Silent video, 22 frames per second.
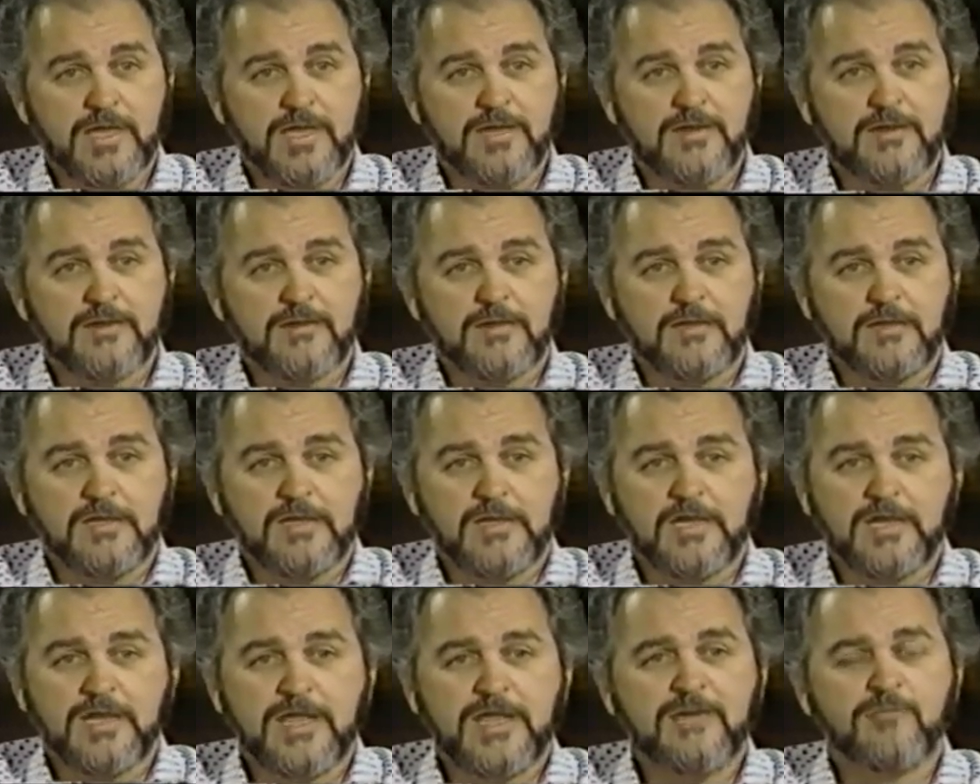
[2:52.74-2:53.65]
And
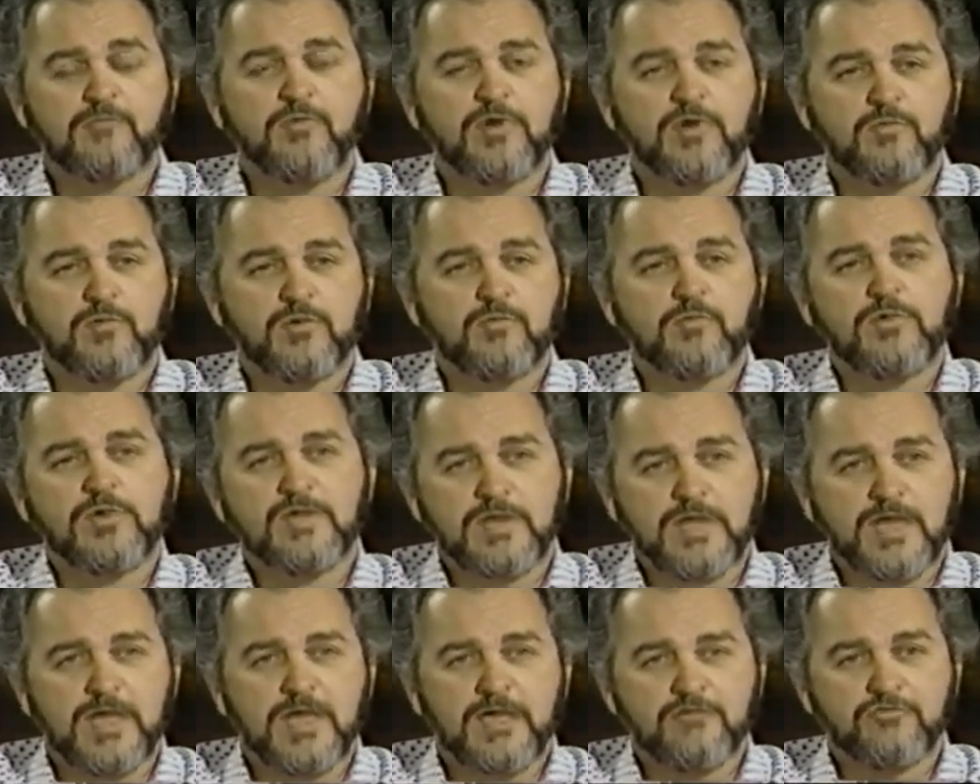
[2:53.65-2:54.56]
in Amway, we
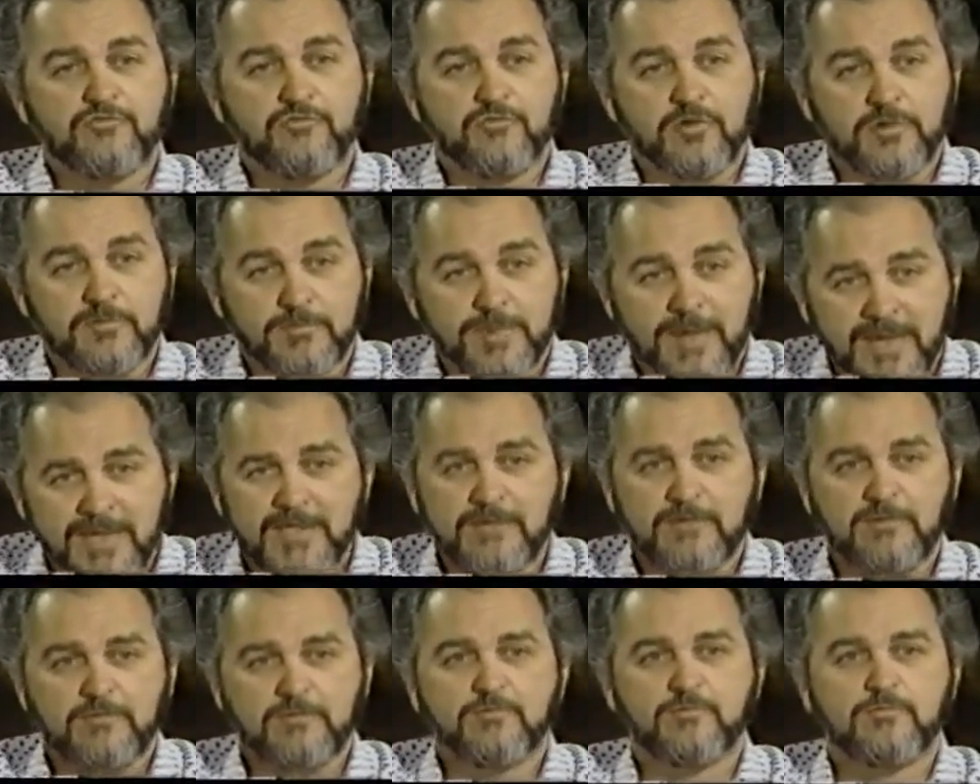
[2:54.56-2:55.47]
realize, or in
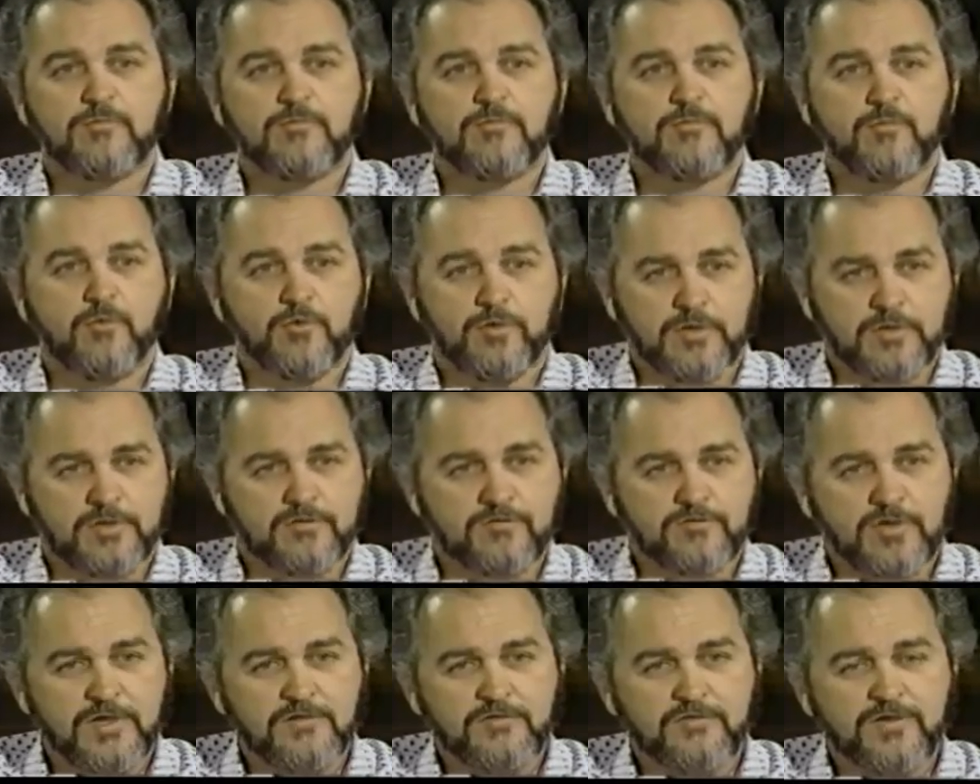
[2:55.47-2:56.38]
my
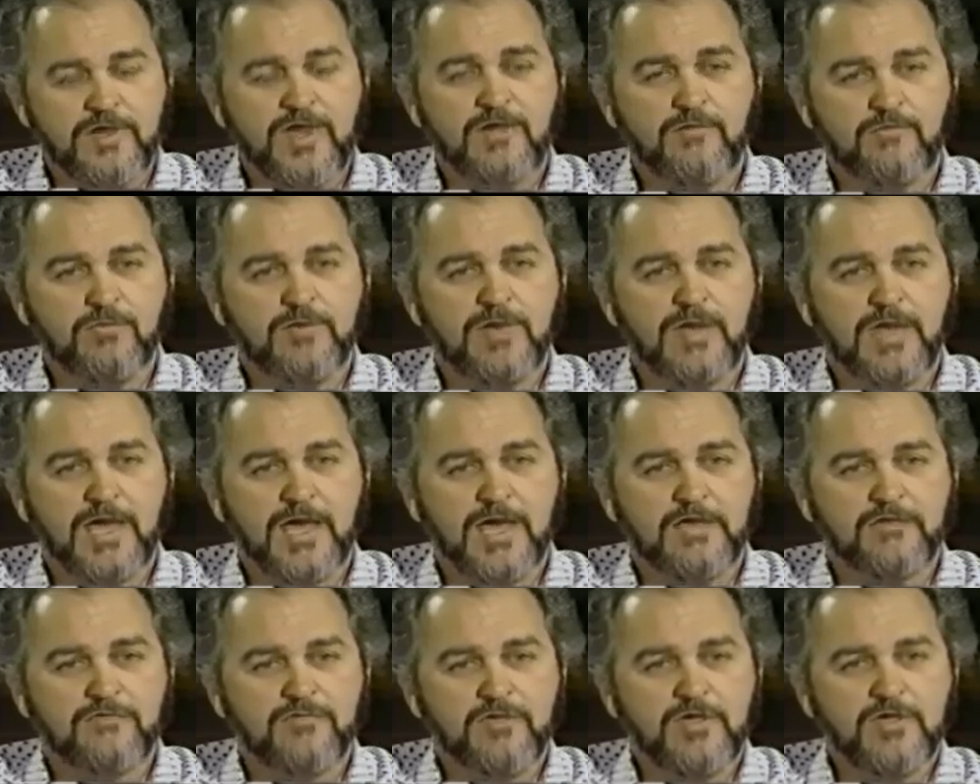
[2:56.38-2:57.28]
organization, I
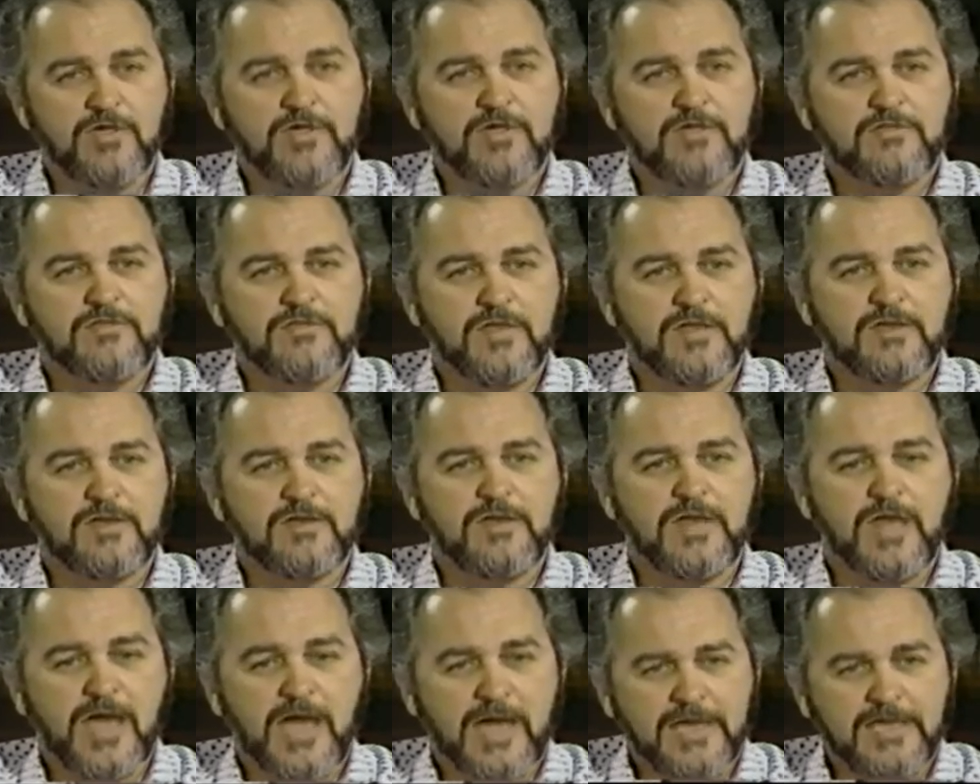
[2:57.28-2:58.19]
realize that
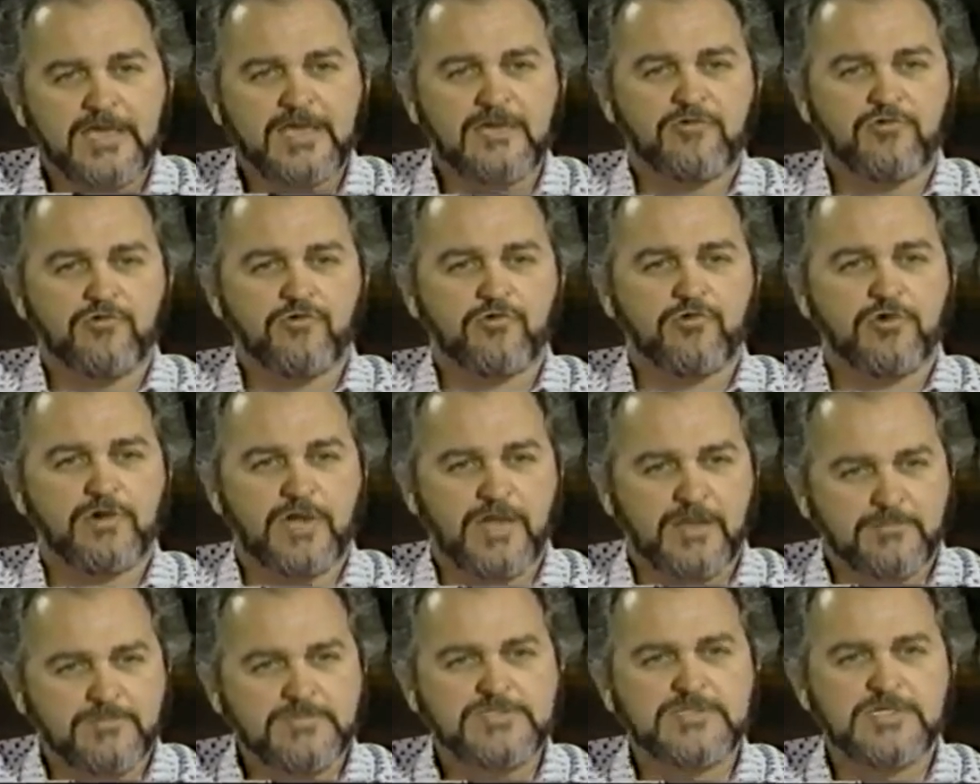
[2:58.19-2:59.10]
I get hurt
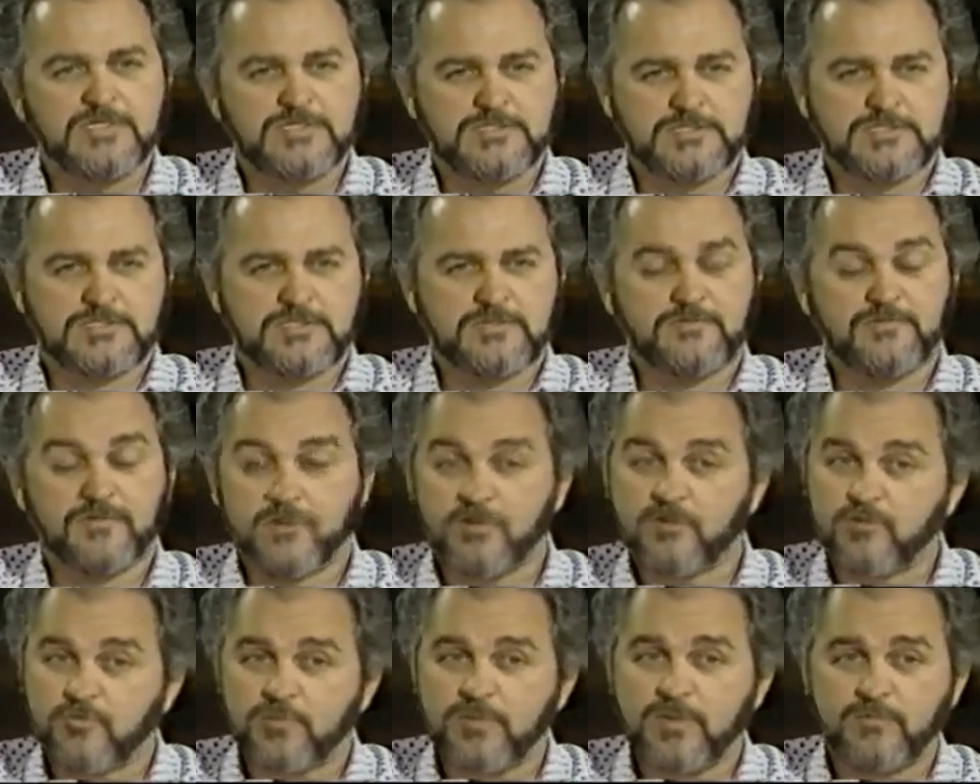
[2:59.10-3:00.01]
and I'm sensitive
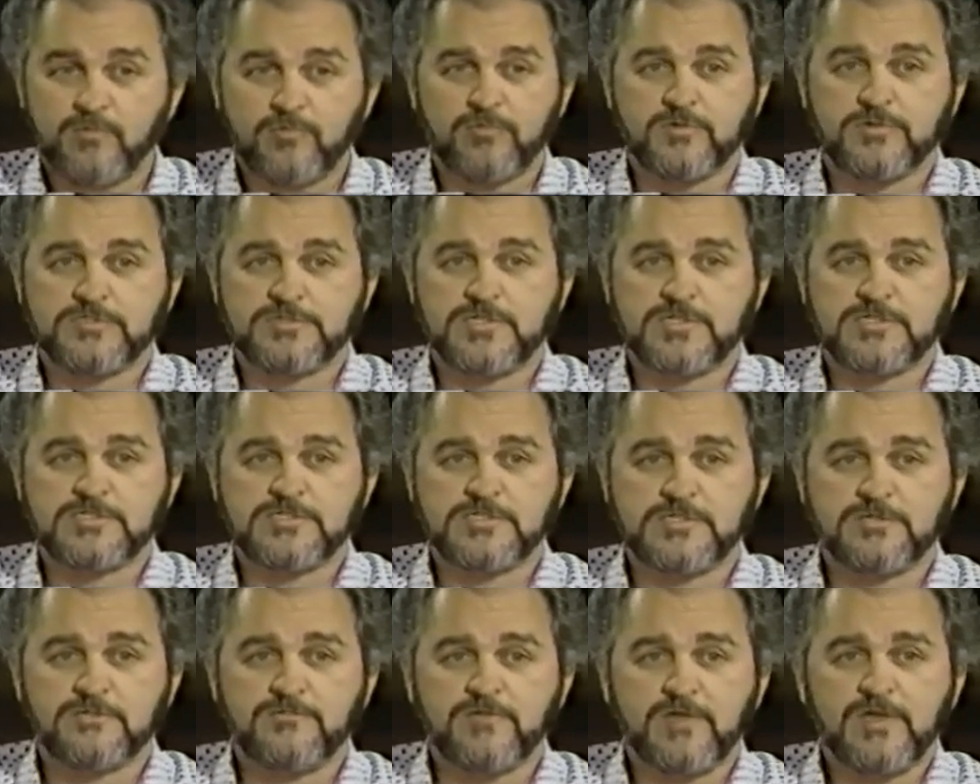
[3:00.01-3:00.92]
and other people are
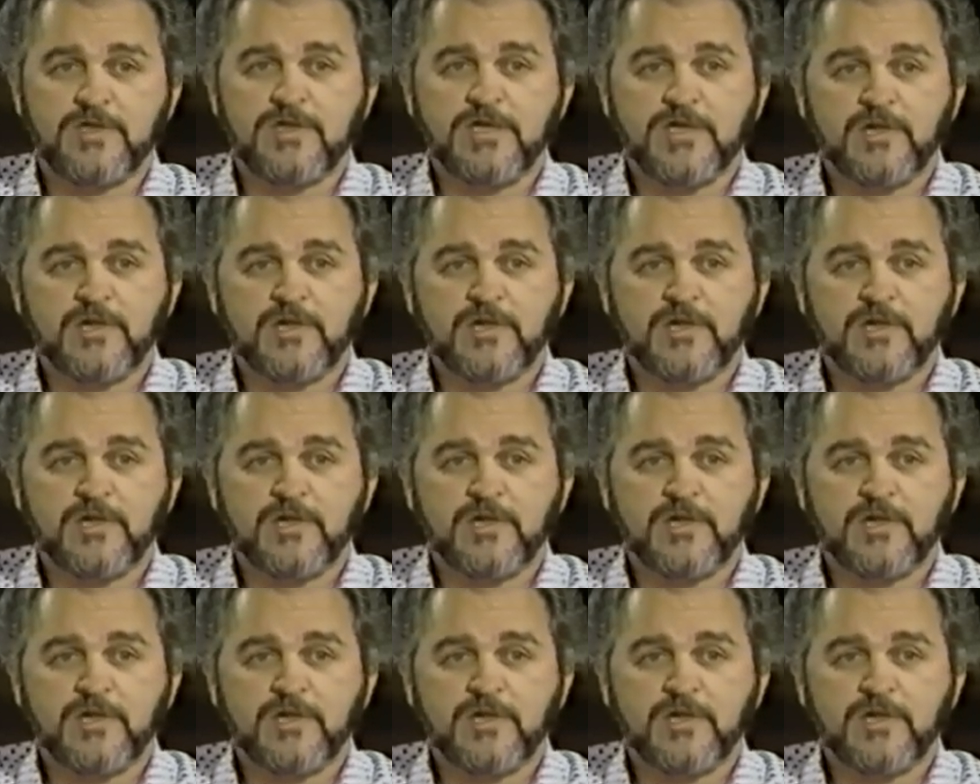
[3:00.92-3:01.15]
sensitive,